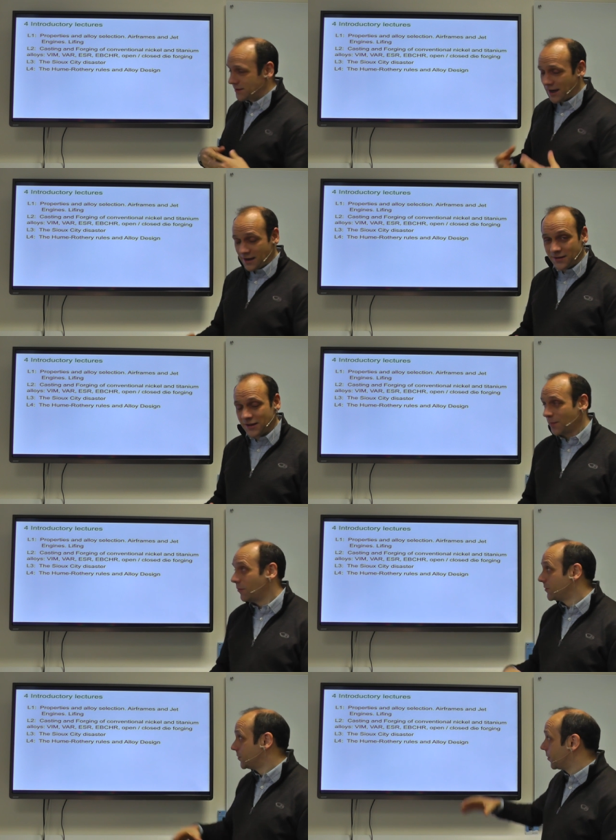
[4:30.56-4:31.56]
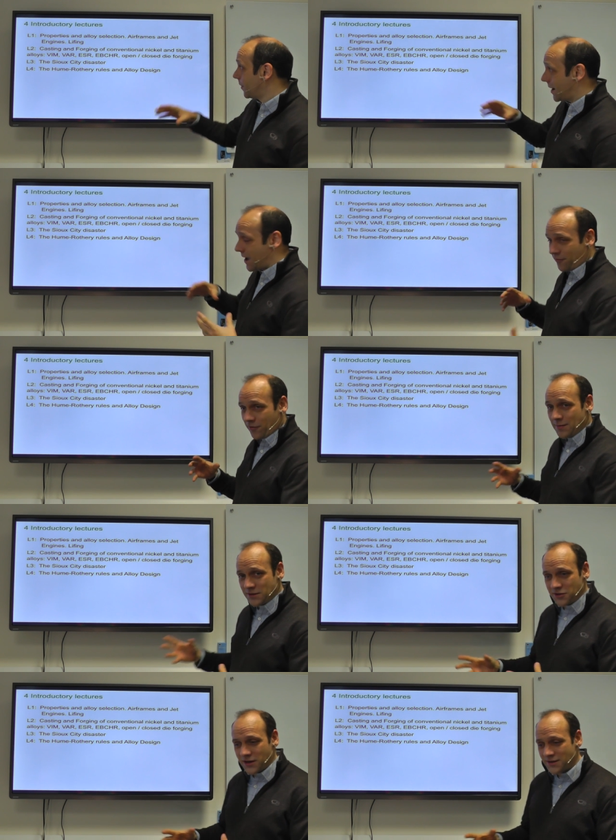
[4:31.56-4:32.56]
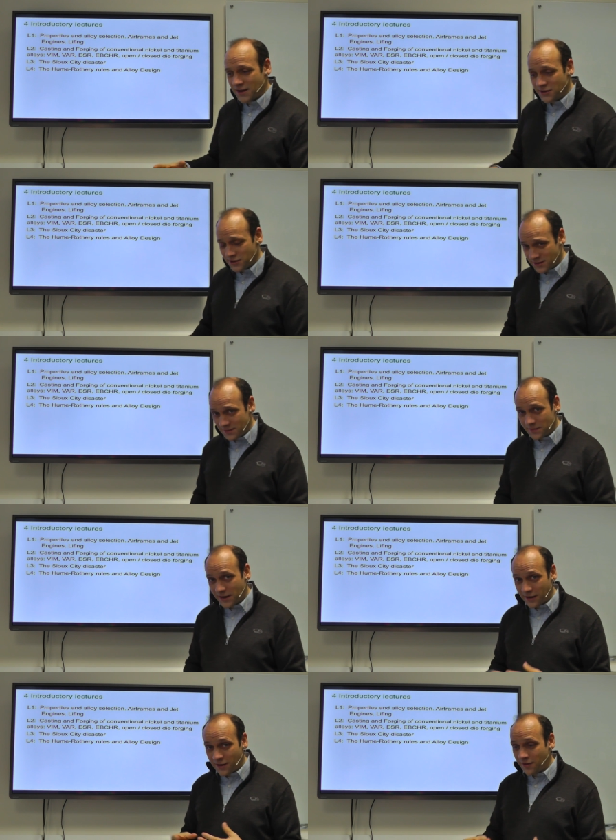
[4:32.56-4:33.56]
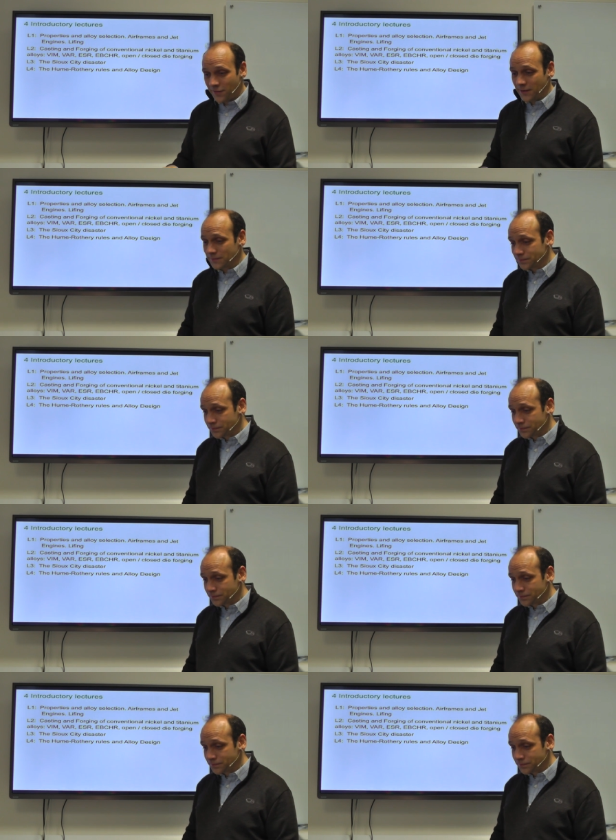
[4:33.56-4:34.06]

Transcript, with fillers: second segment we'll talk about airframes and jet engines and lifing.